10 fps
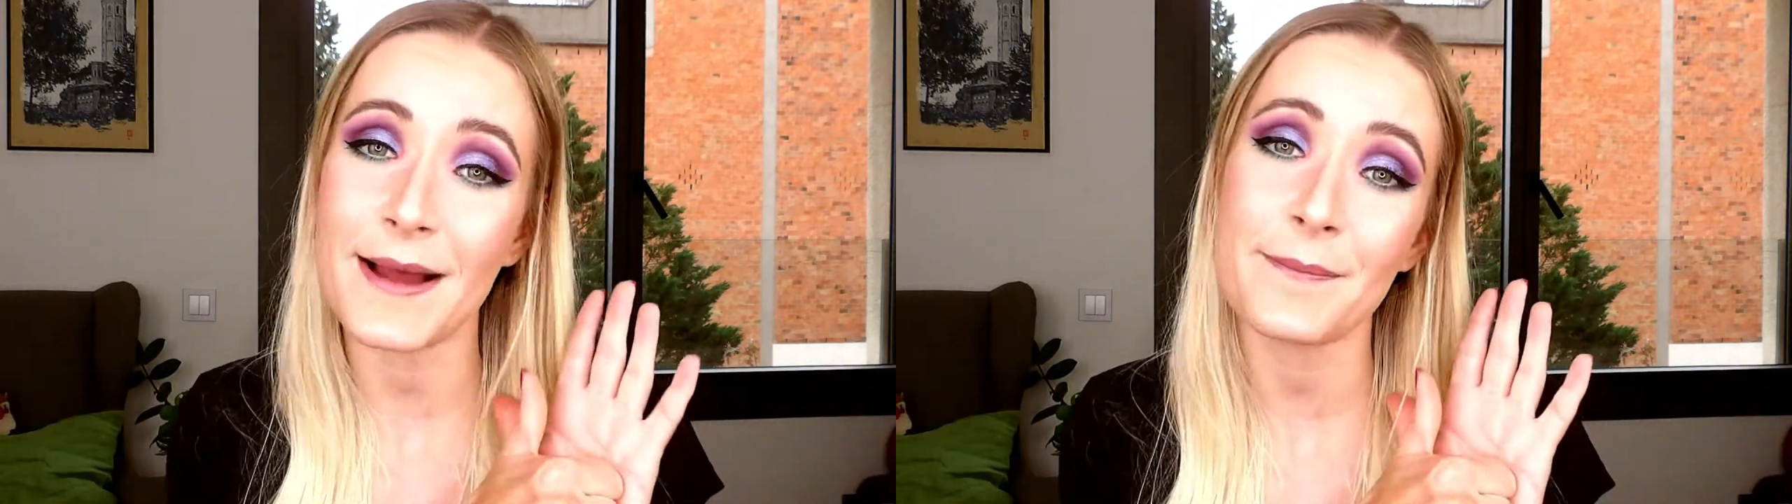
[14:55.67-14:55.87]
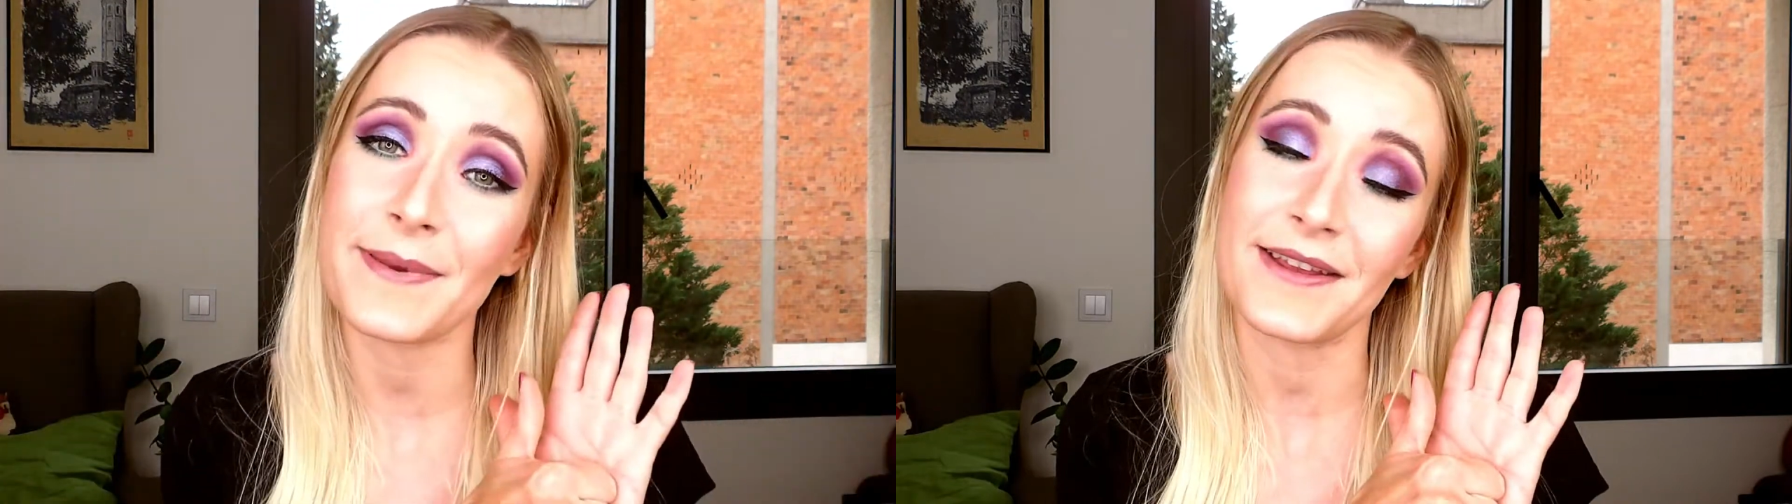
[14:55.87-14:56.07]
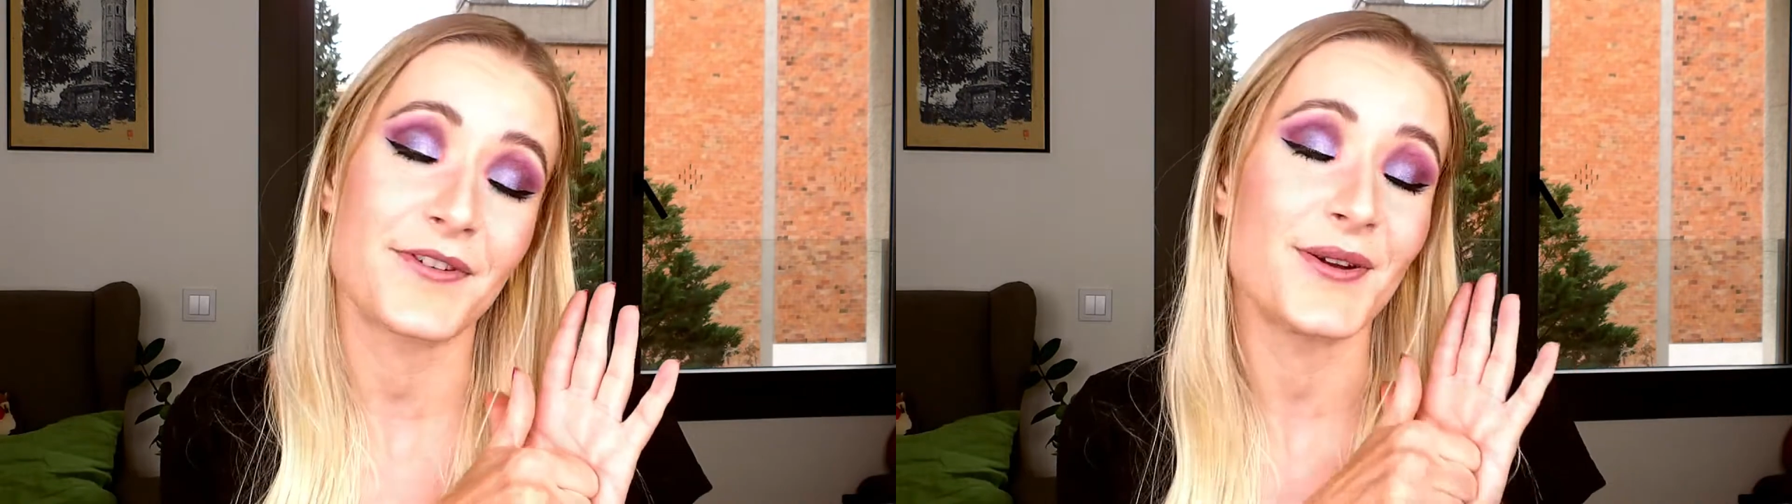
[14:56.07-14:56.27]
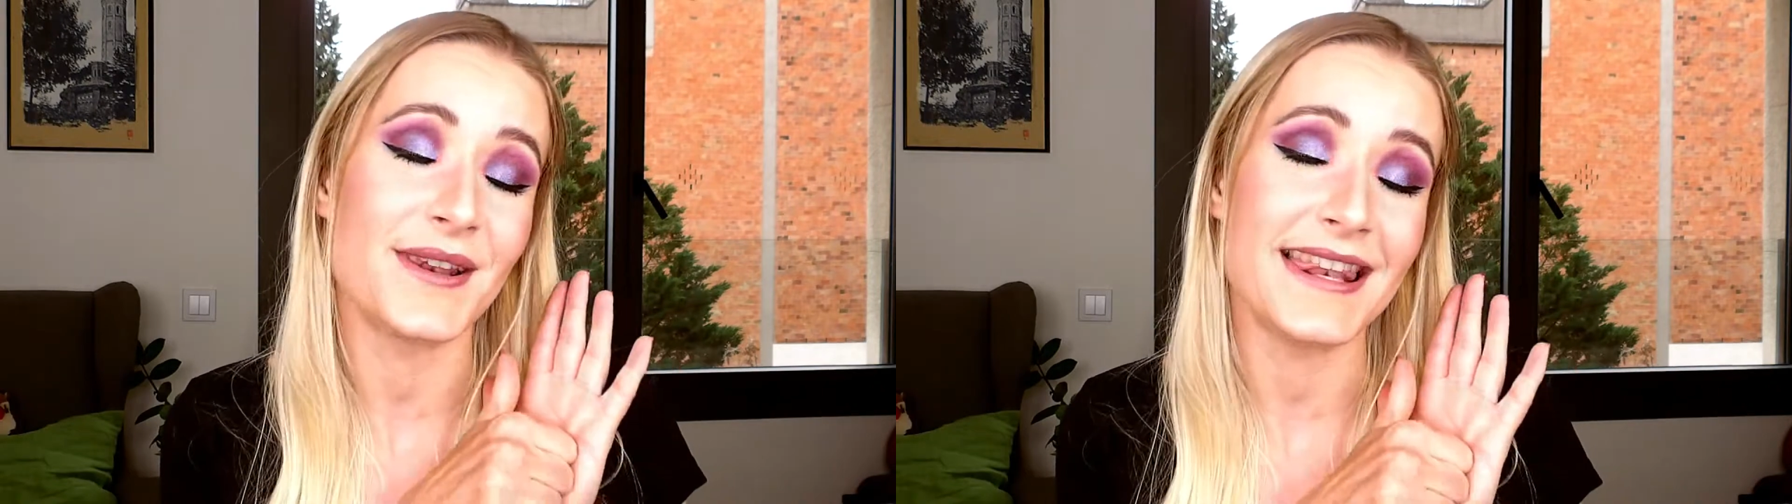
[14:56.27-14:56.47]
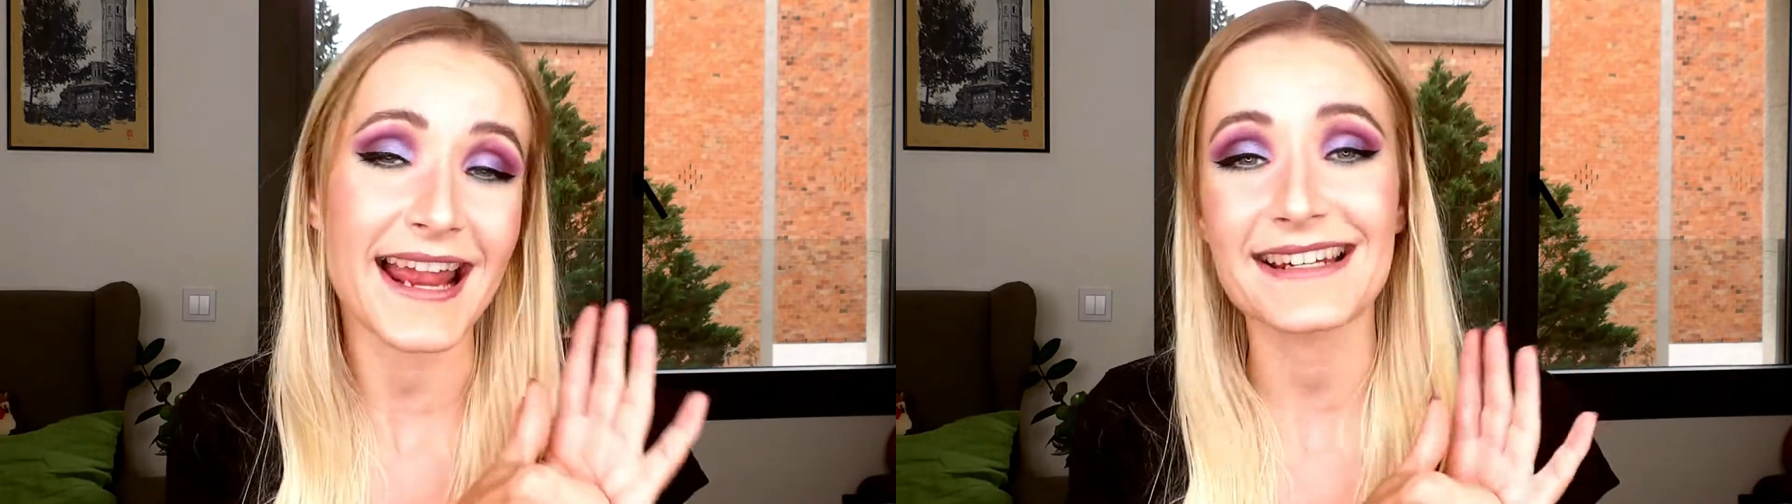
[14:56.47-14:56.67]
up if you
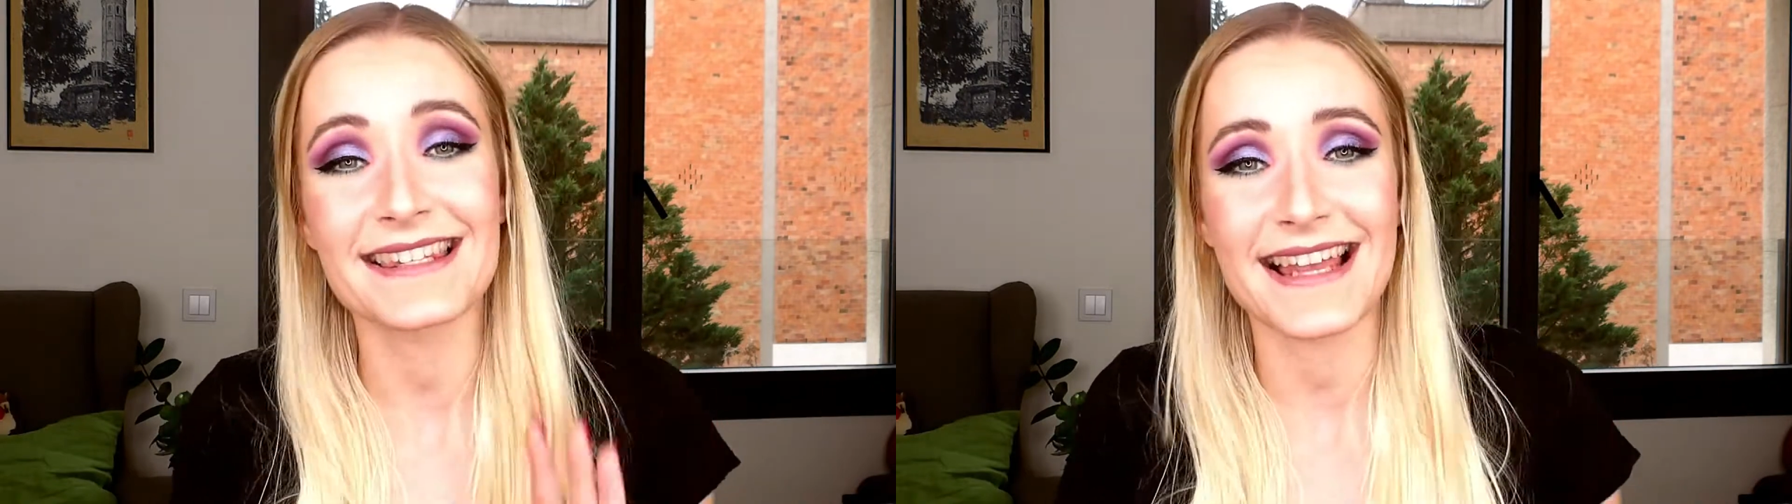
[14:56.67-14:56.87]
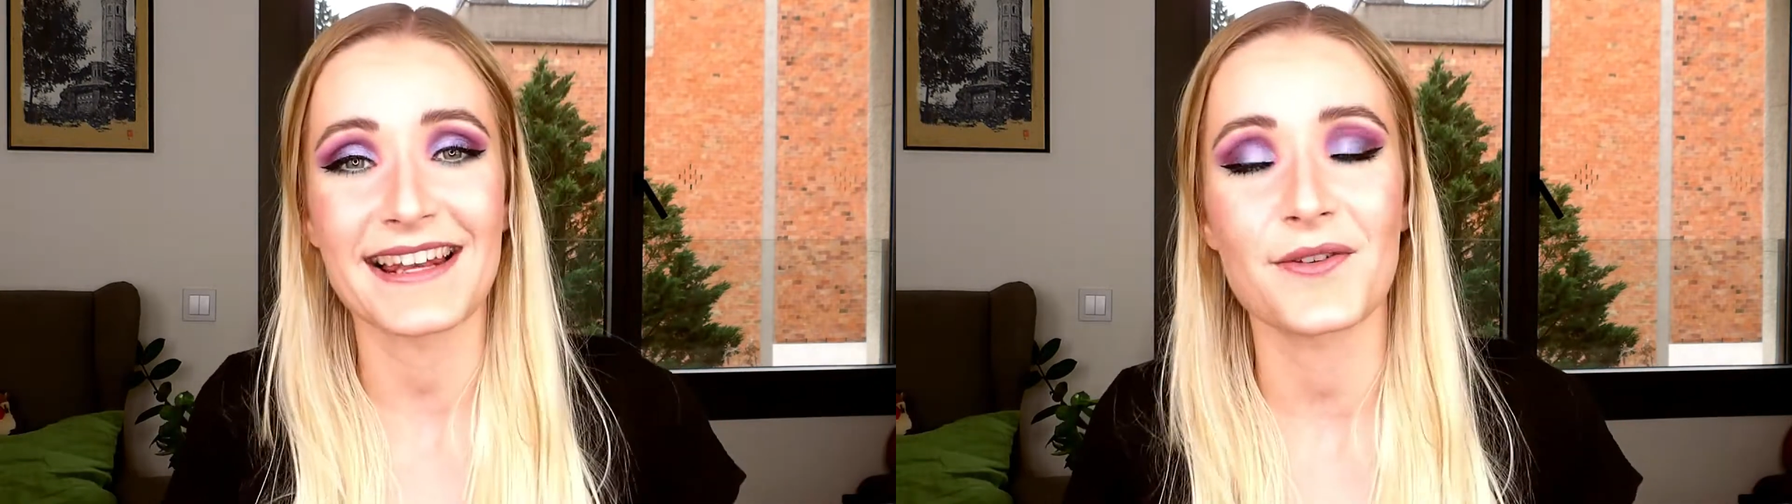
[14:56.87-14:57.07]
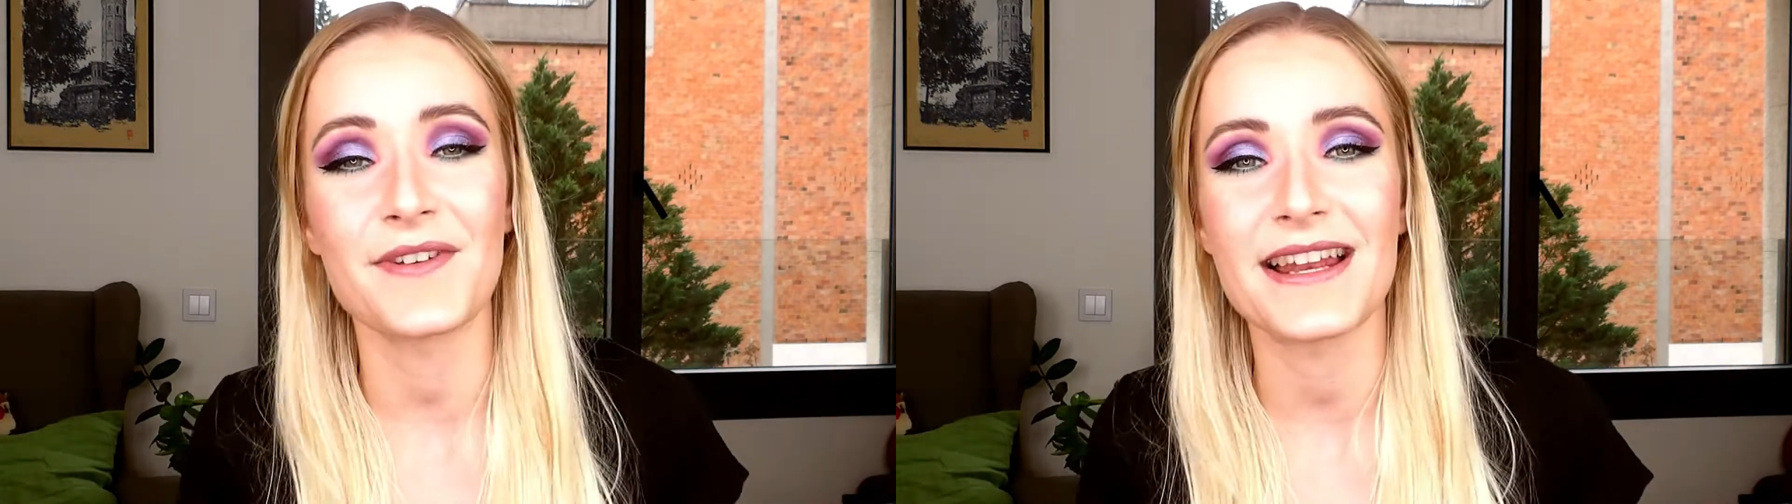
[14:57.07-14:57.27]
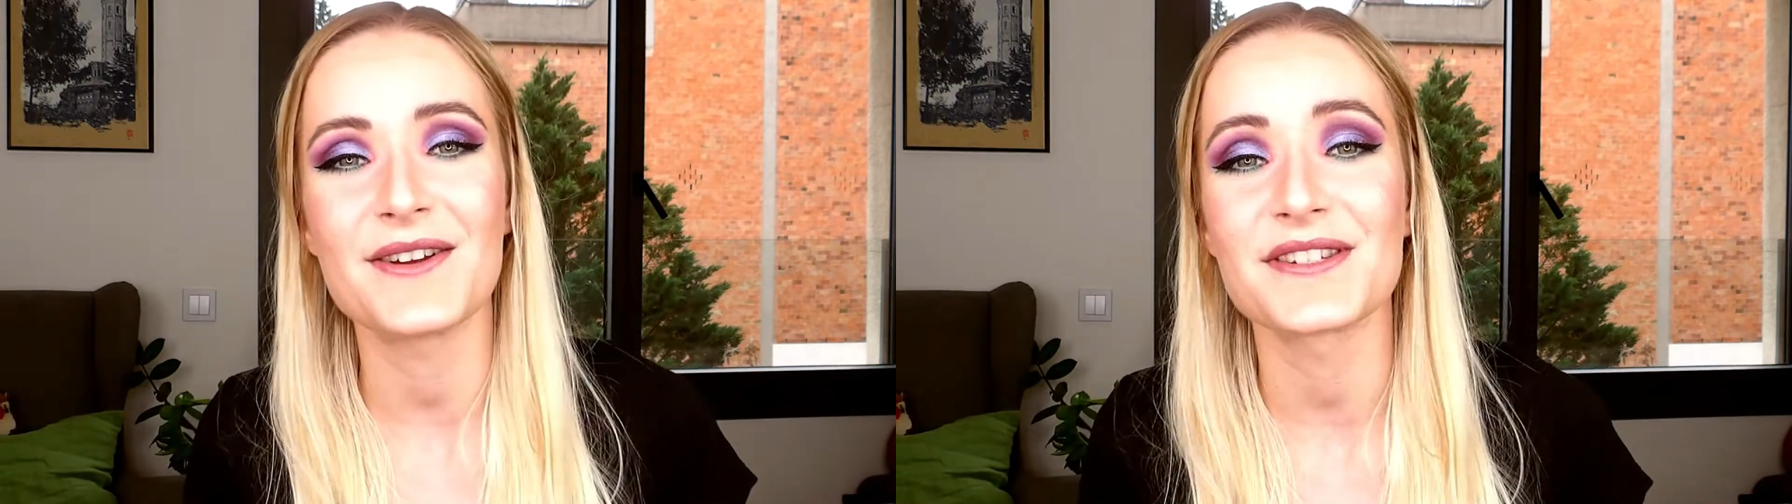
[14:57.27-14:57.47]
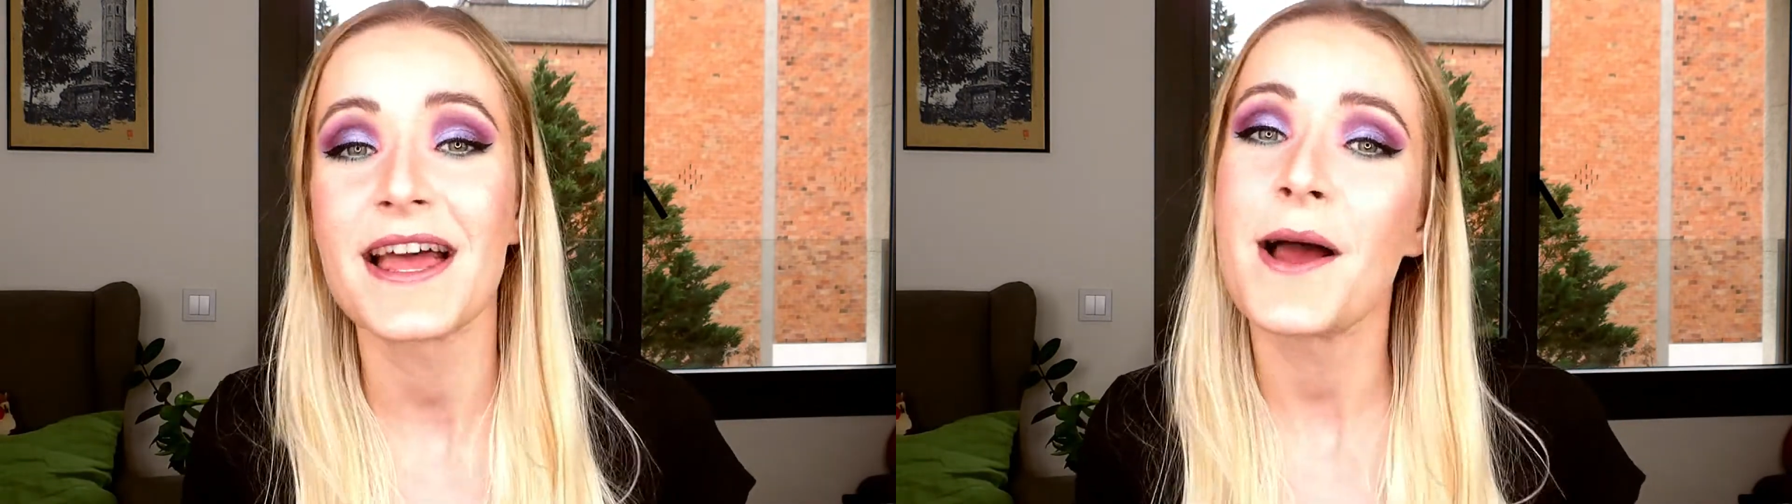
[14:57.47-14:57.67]
like this kind of
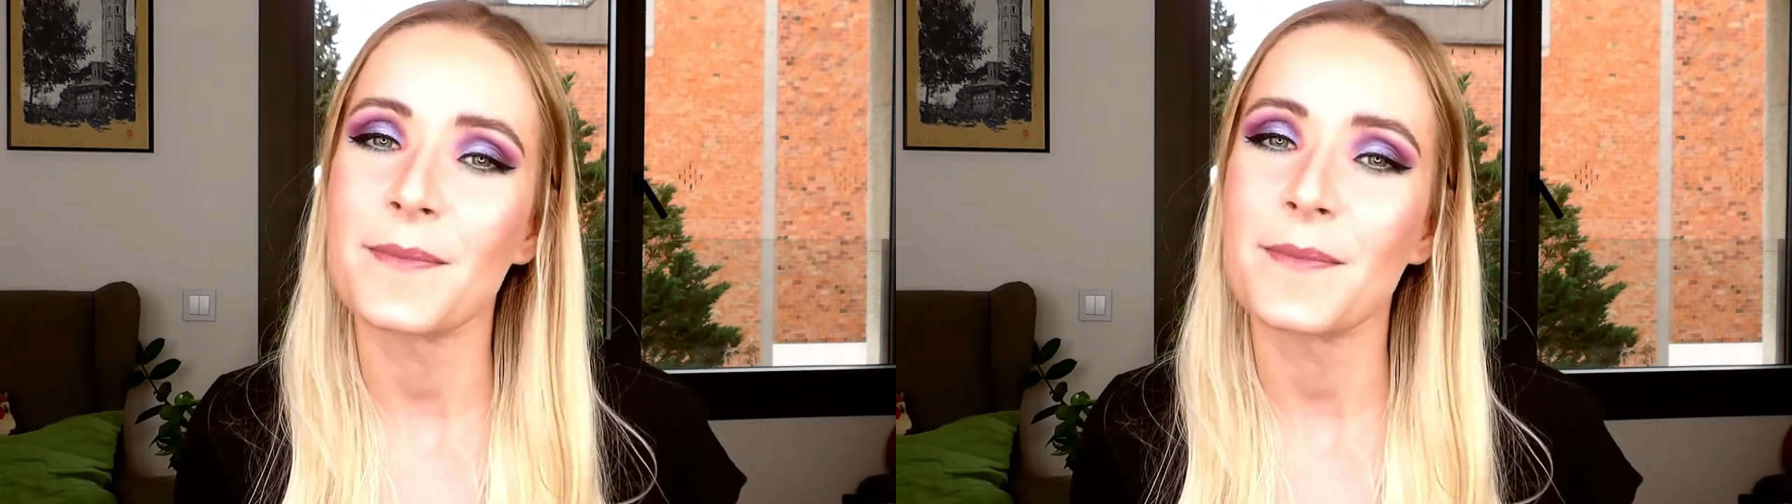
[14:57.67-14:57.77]
videos.